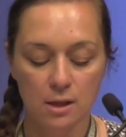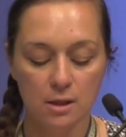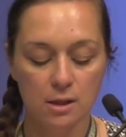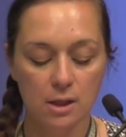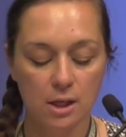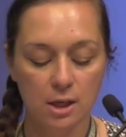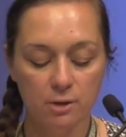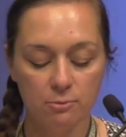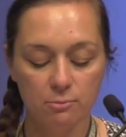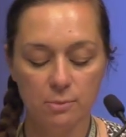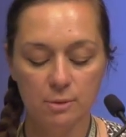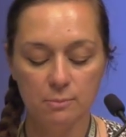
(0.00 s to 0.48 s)
The
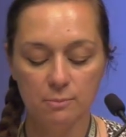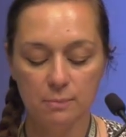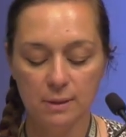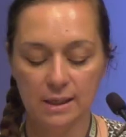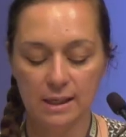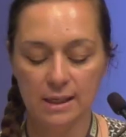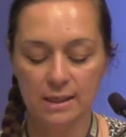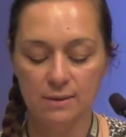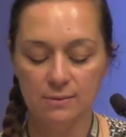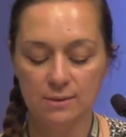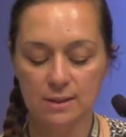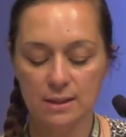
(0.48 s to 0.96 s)
government
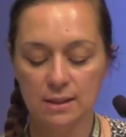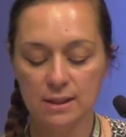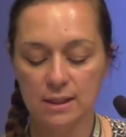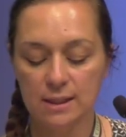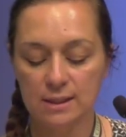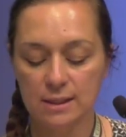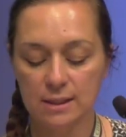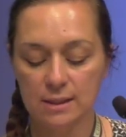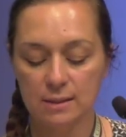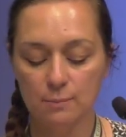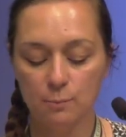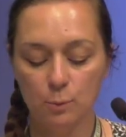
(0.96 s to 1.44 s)
believes that
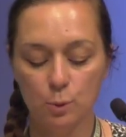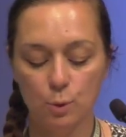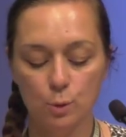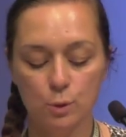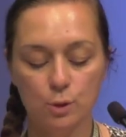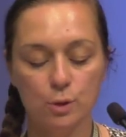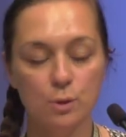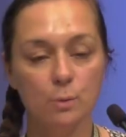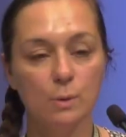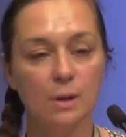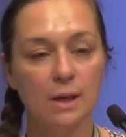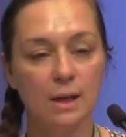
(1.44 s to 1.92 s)
this is
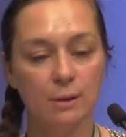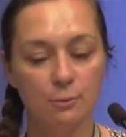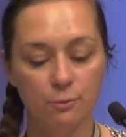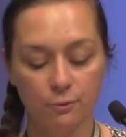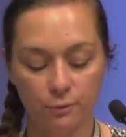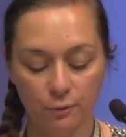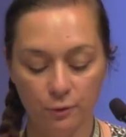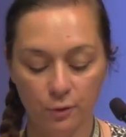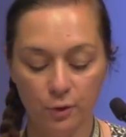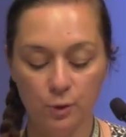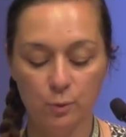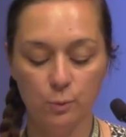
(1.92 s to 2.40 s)
important to allow
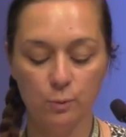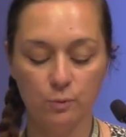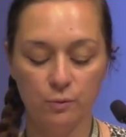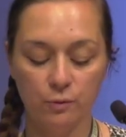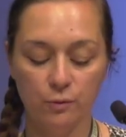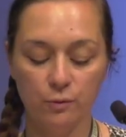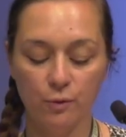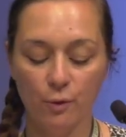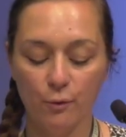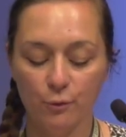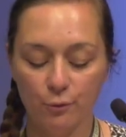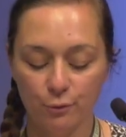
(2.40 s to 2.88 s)

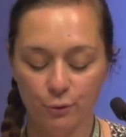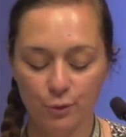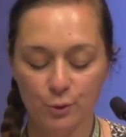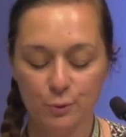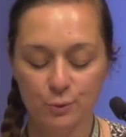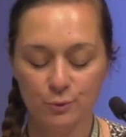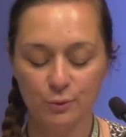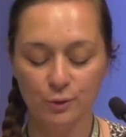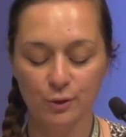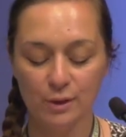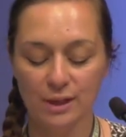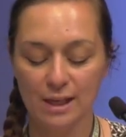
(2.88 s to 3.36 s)

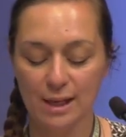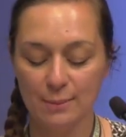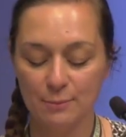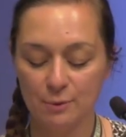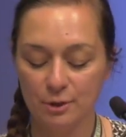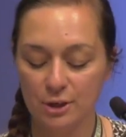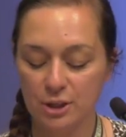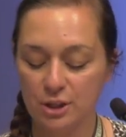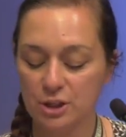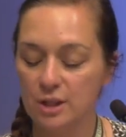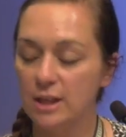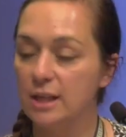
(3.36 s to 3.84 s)
fruitful
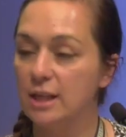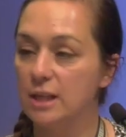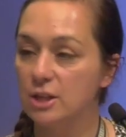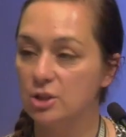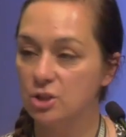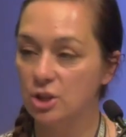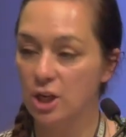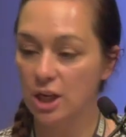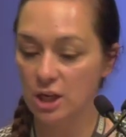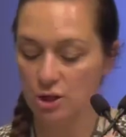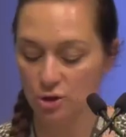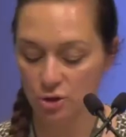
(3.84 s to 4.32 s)
collaboration and
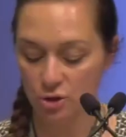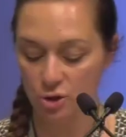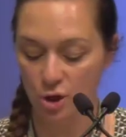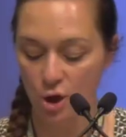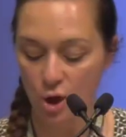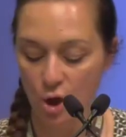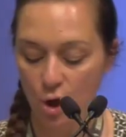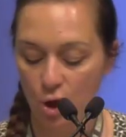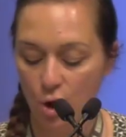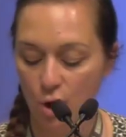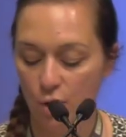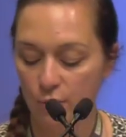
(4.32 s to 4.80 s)
exchange
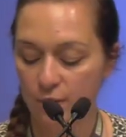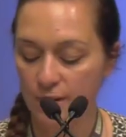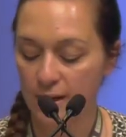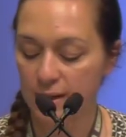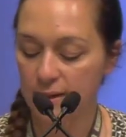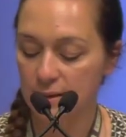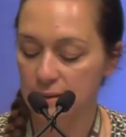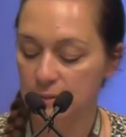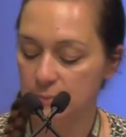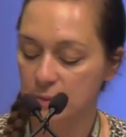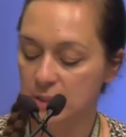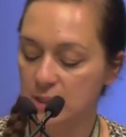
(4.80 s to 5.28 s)
of
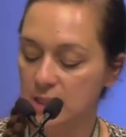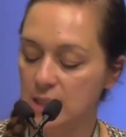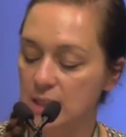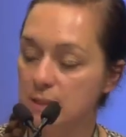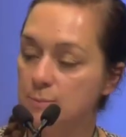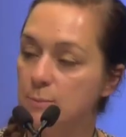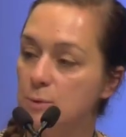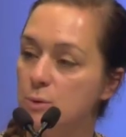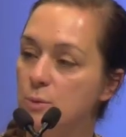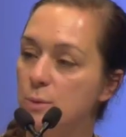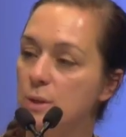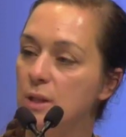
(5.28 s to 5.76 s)
expertise
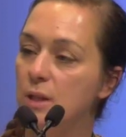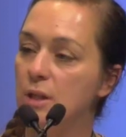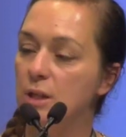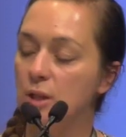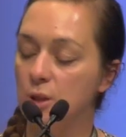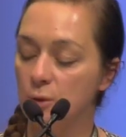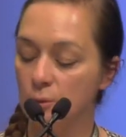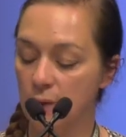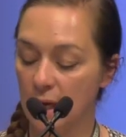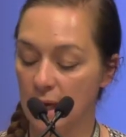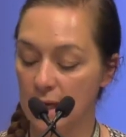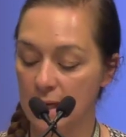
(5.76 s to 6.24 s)
between
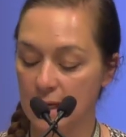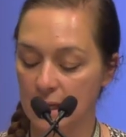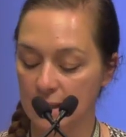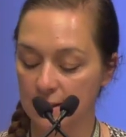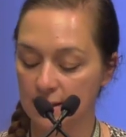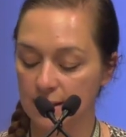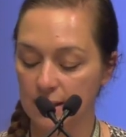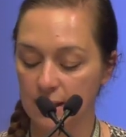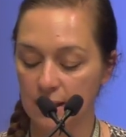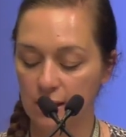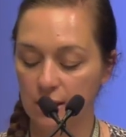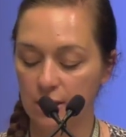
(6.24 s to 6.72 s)
the UK
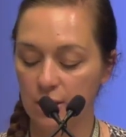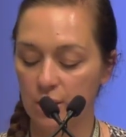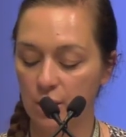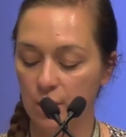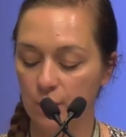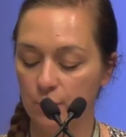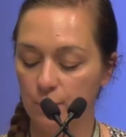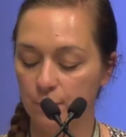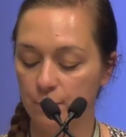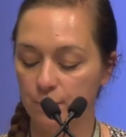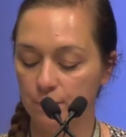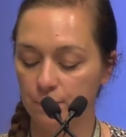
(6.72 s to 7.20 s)
and the
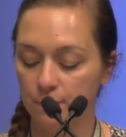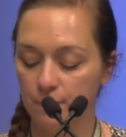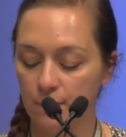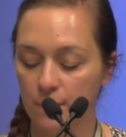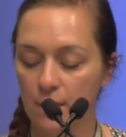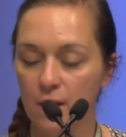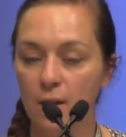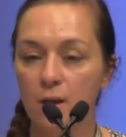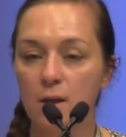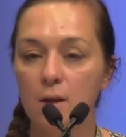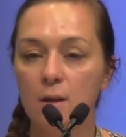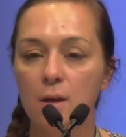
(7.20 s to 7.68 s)
EU.
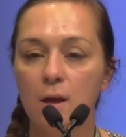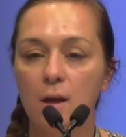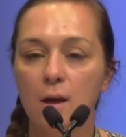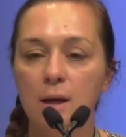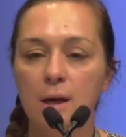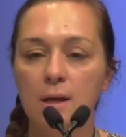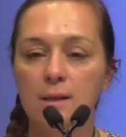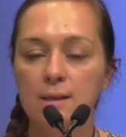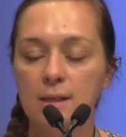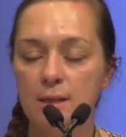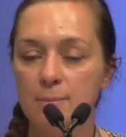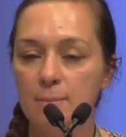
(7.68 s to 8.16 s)

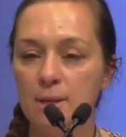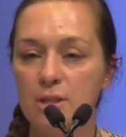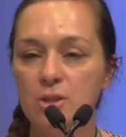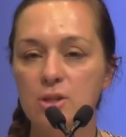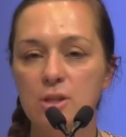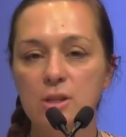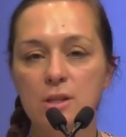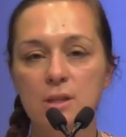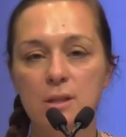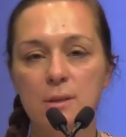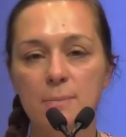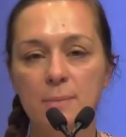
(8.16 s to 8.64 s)
As I
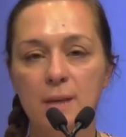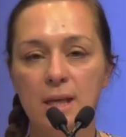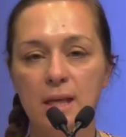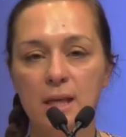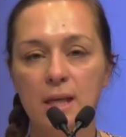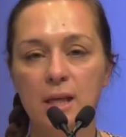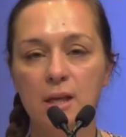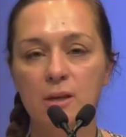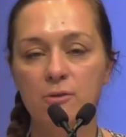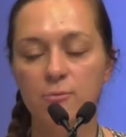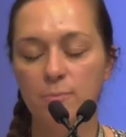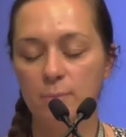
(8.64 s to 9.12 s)
mentioned at the
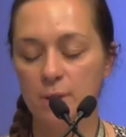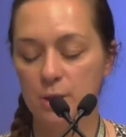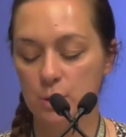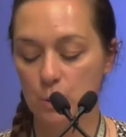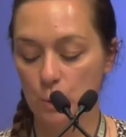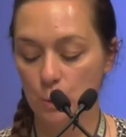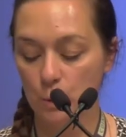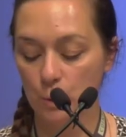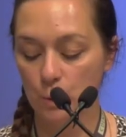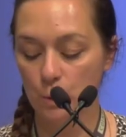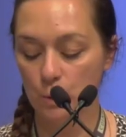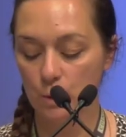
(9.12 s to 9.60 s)
beginning of my
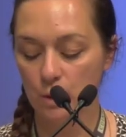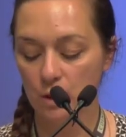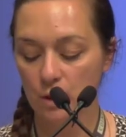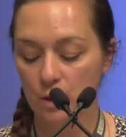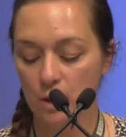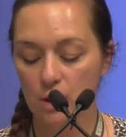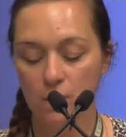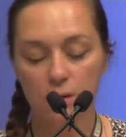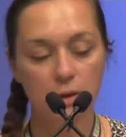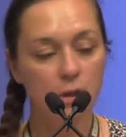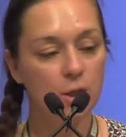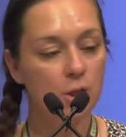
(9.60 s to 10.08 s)
talk,
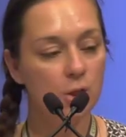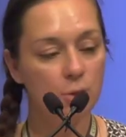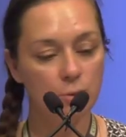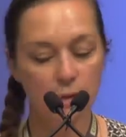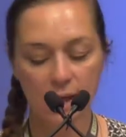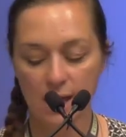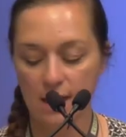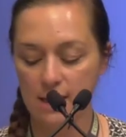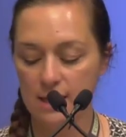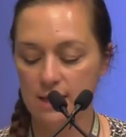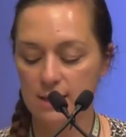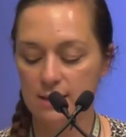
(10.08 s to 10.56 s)
the
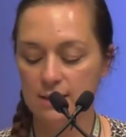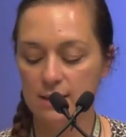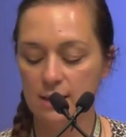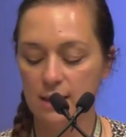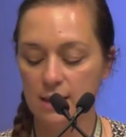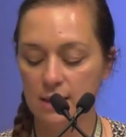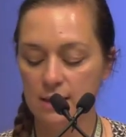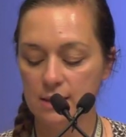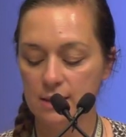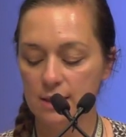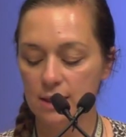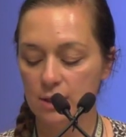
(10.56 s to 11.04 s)
UK's
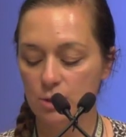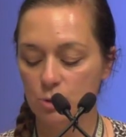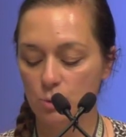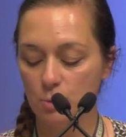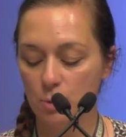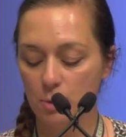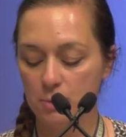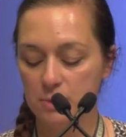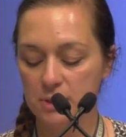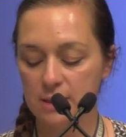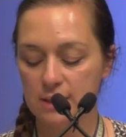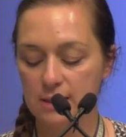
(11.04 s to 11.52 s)
intellectual
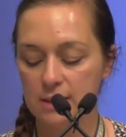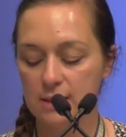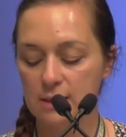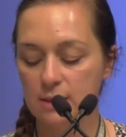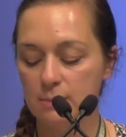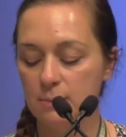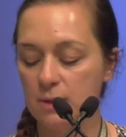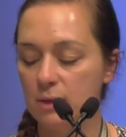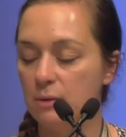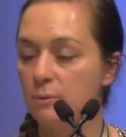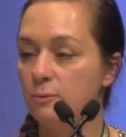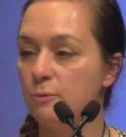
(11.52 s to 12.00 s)
property
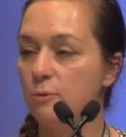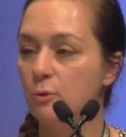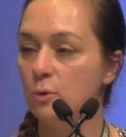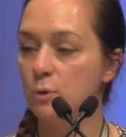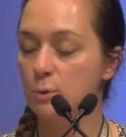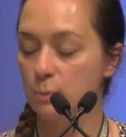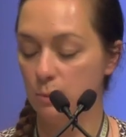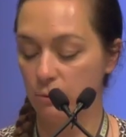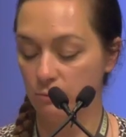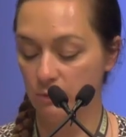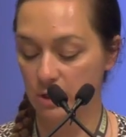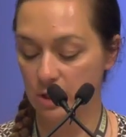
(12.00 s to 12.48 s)
system and
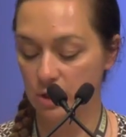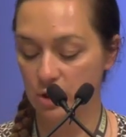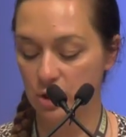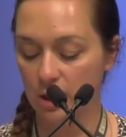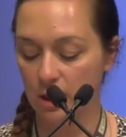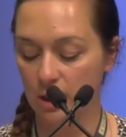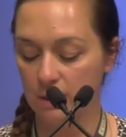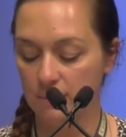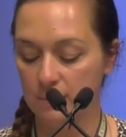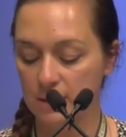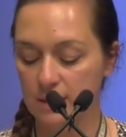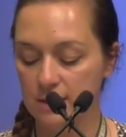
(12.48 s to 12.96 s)
enforcement
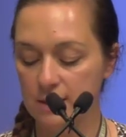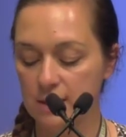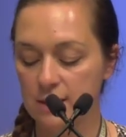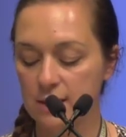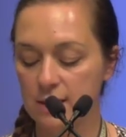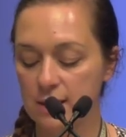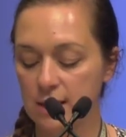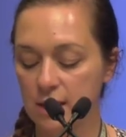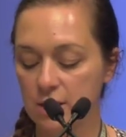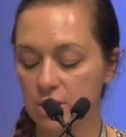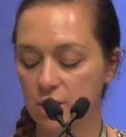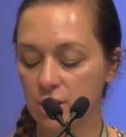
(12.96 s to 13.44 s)
regime is
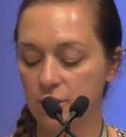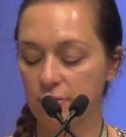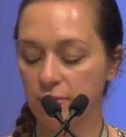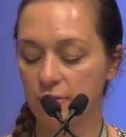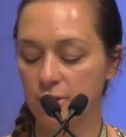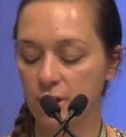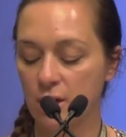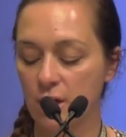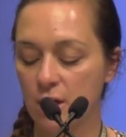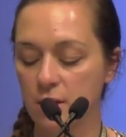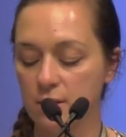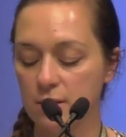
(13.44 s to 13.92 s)
internationally
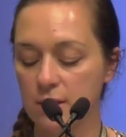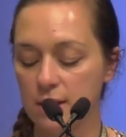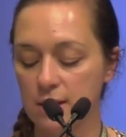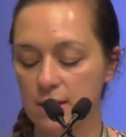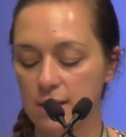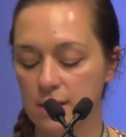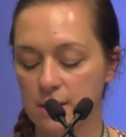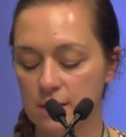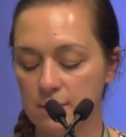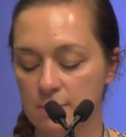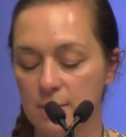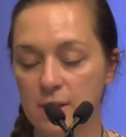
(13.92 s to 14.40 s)
regarded
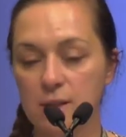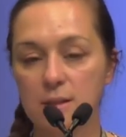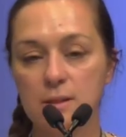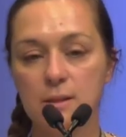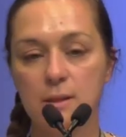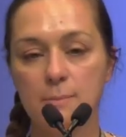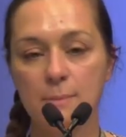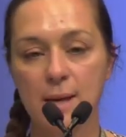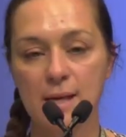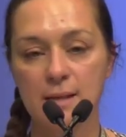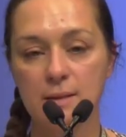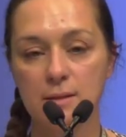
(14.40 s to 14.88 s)
as amongst
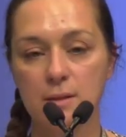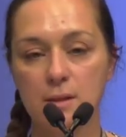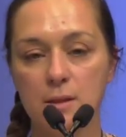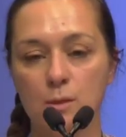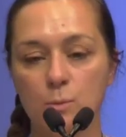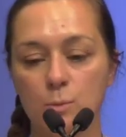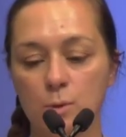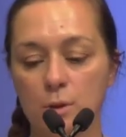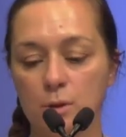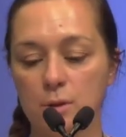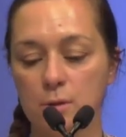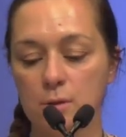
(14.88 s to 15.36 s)
the best in
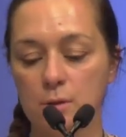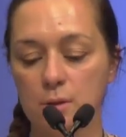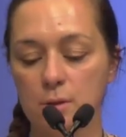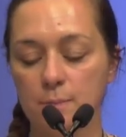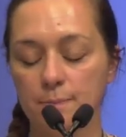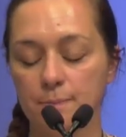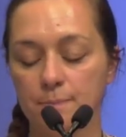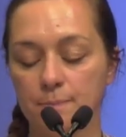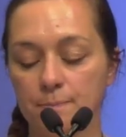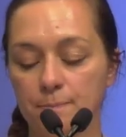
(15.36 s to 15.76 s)
the world.